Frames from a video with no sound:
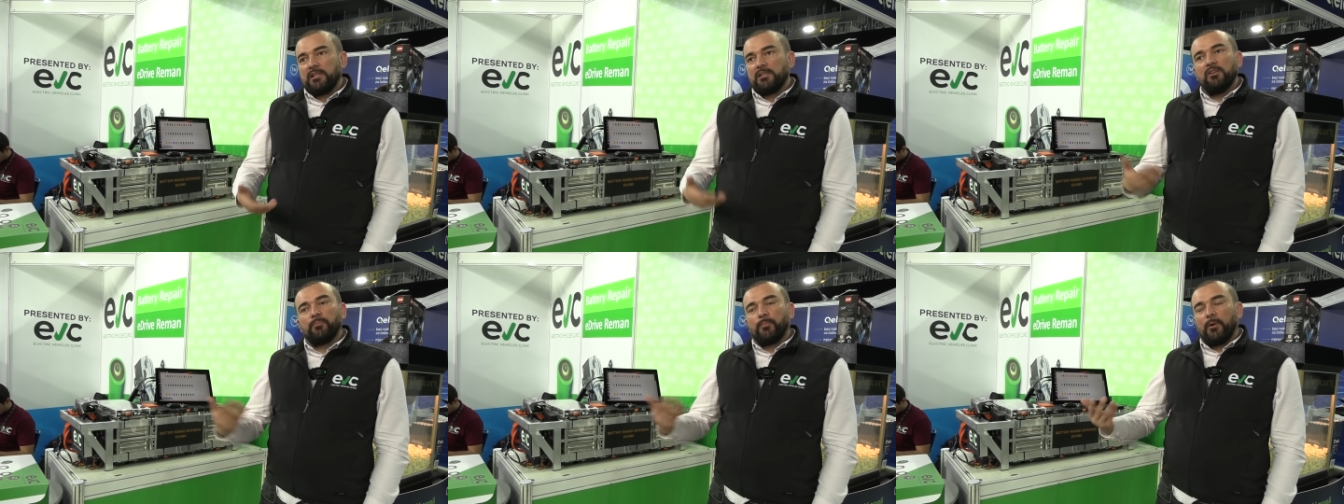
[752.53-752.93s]

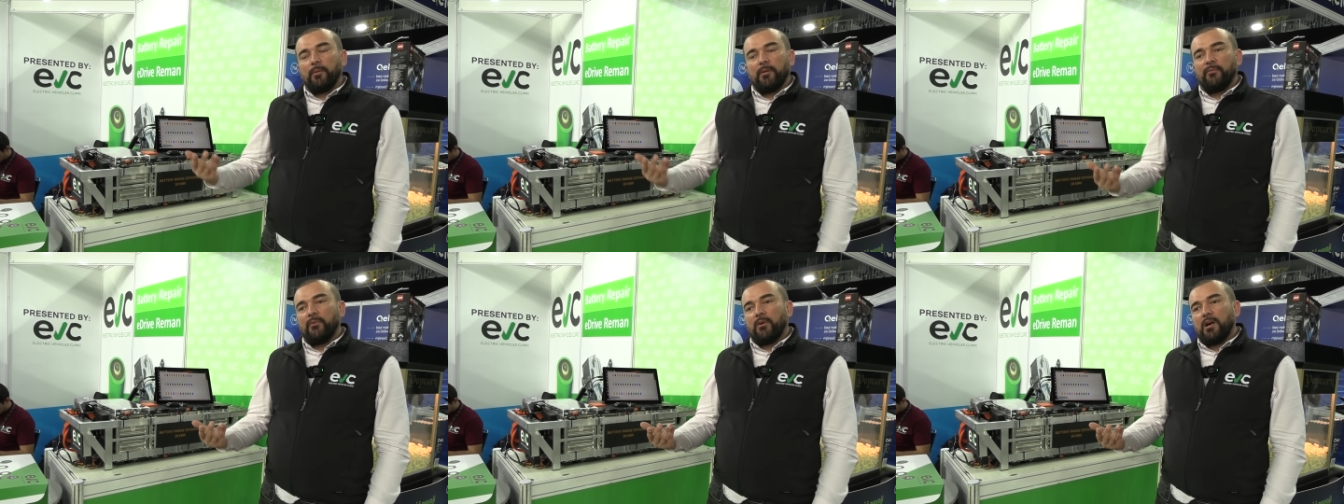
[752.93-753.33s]
It's not
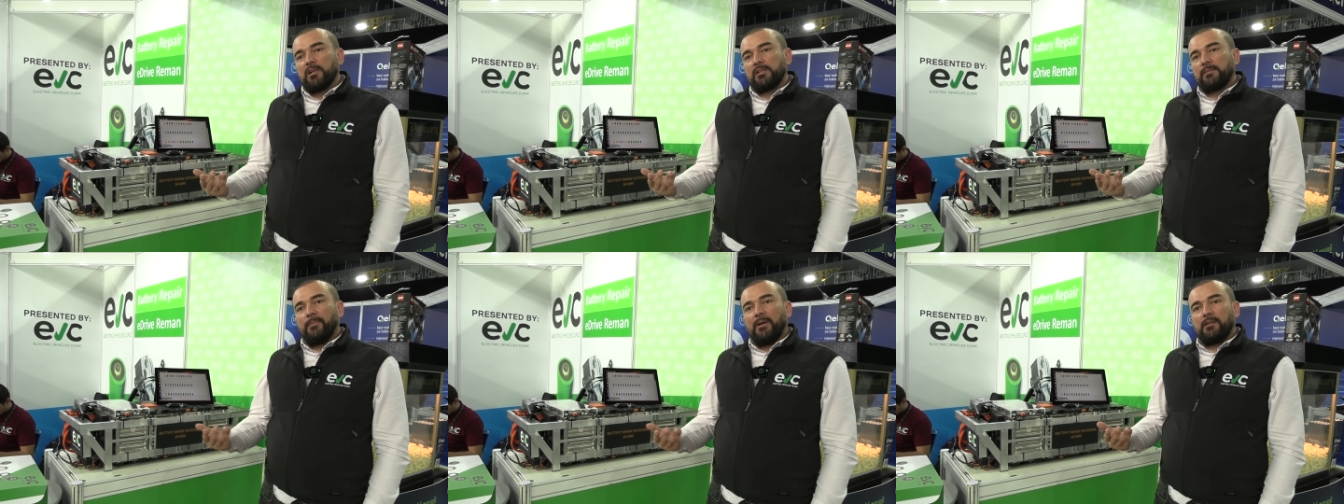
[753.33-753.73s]
problem for
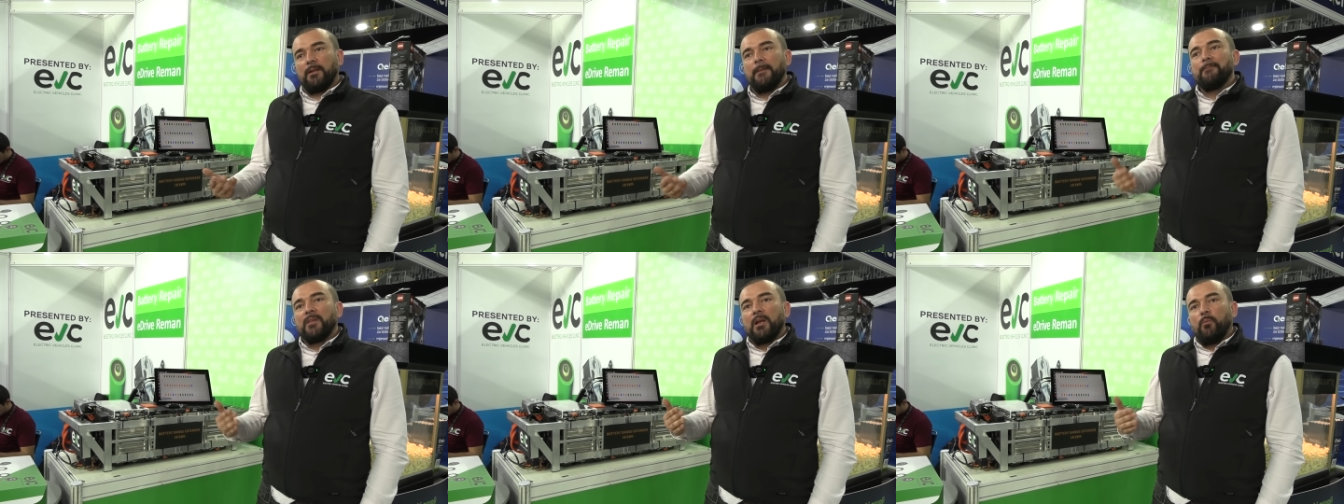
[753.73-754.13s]
us, but
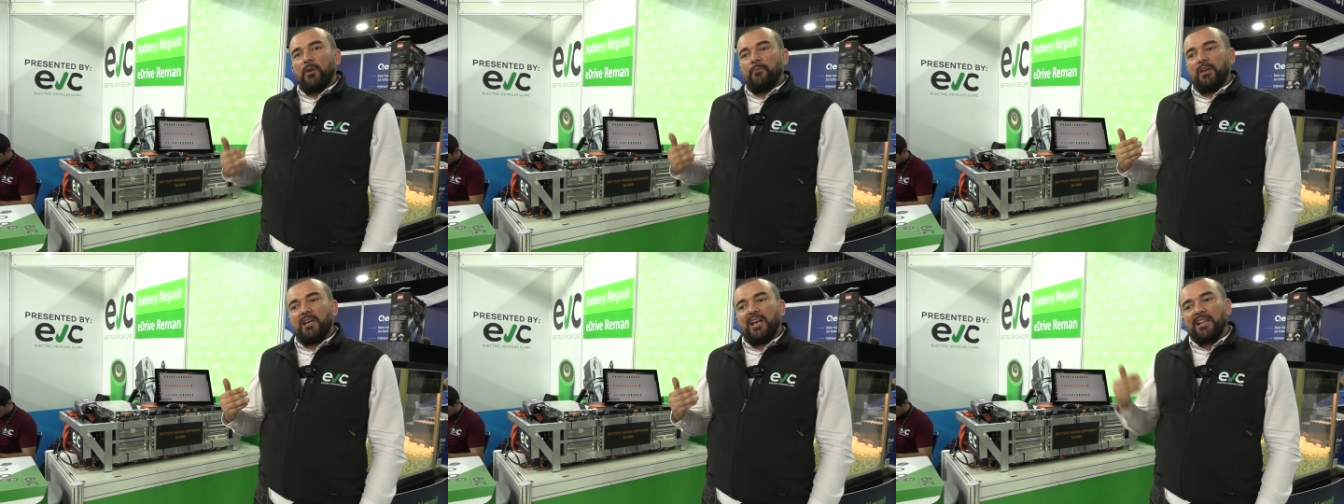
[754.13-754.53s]

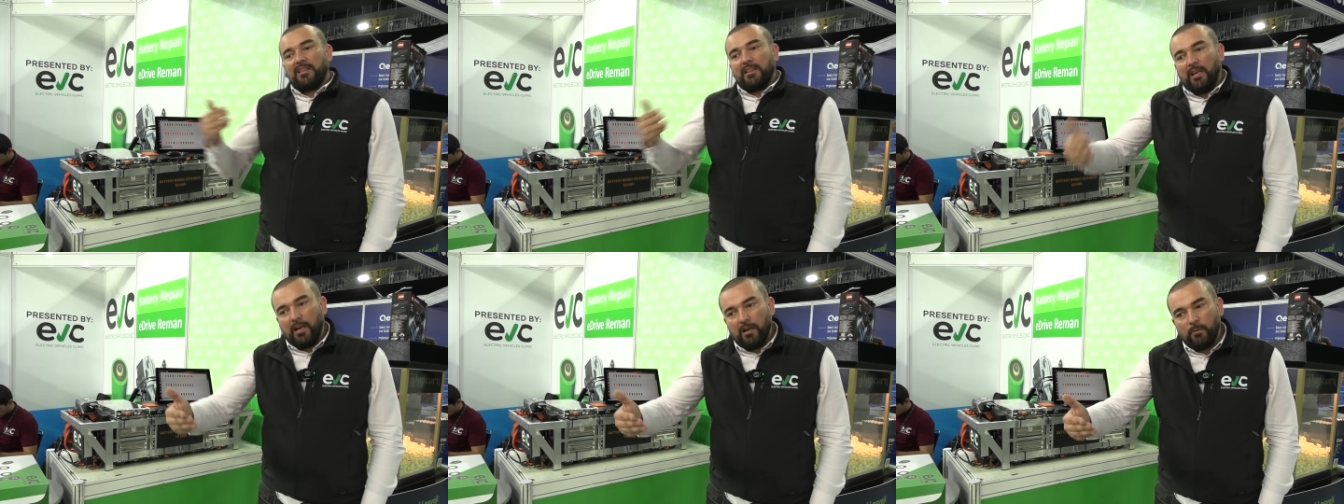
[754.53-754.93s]
when we
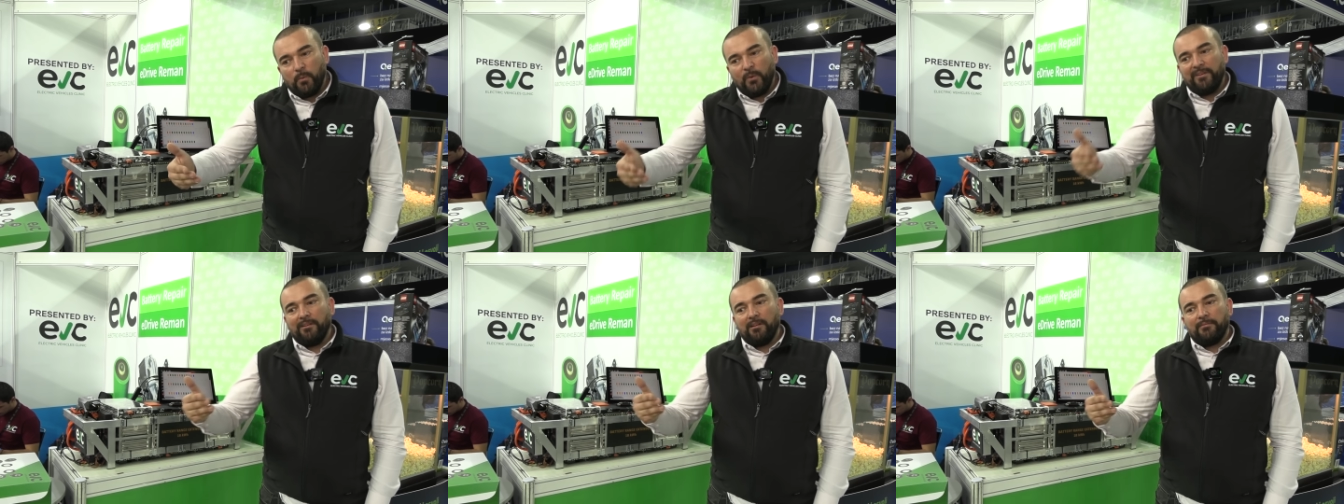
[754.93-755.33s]
get there,
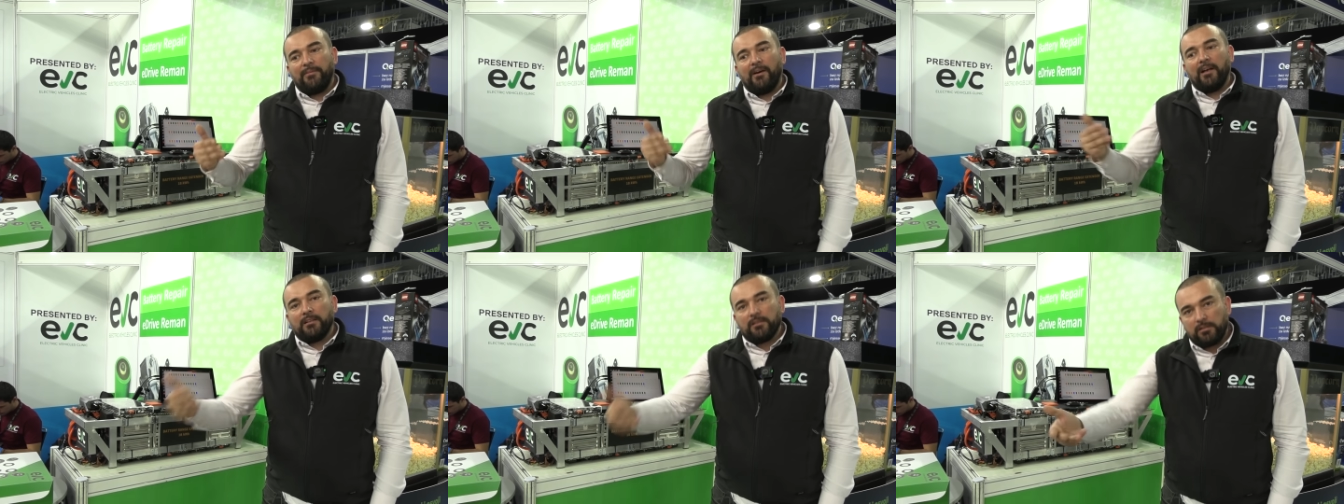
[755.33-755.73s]
we will
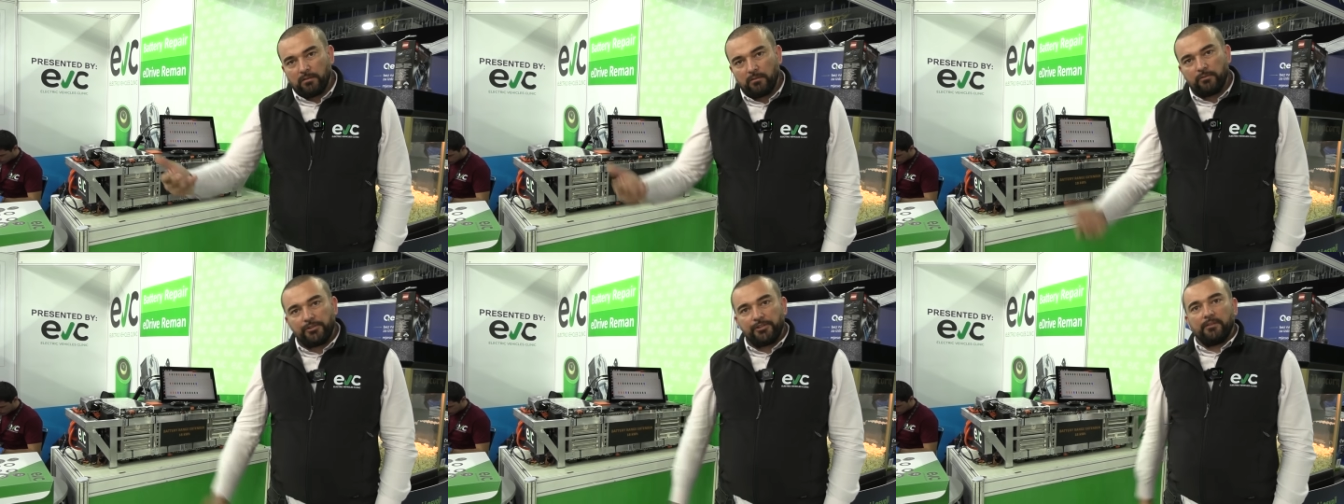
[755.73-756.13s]
find a
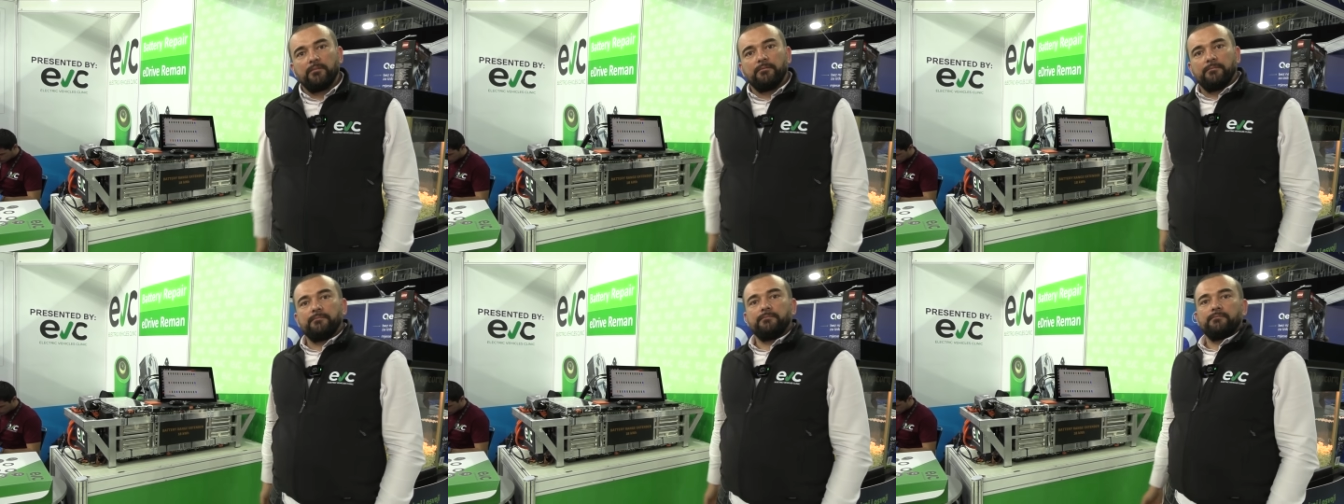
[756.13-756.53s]
solution.
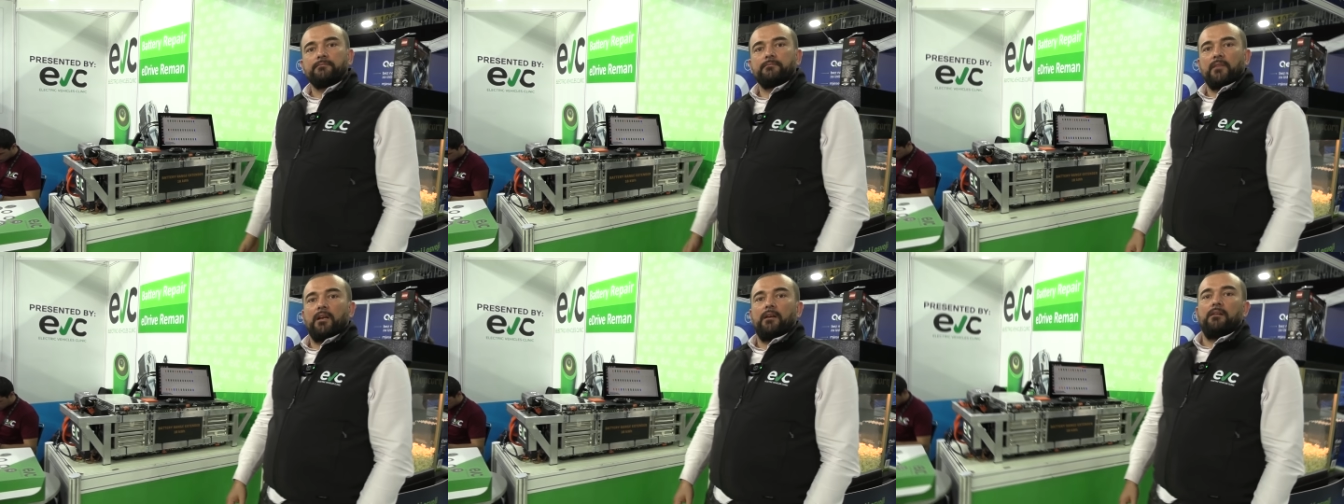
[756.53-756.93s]

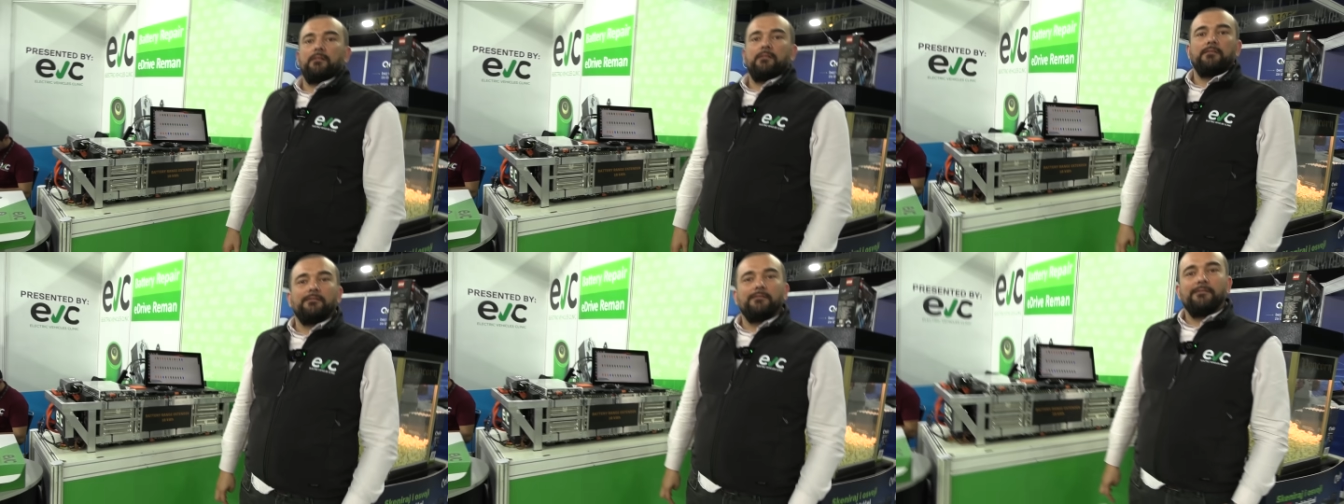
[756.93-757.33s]
Yeah.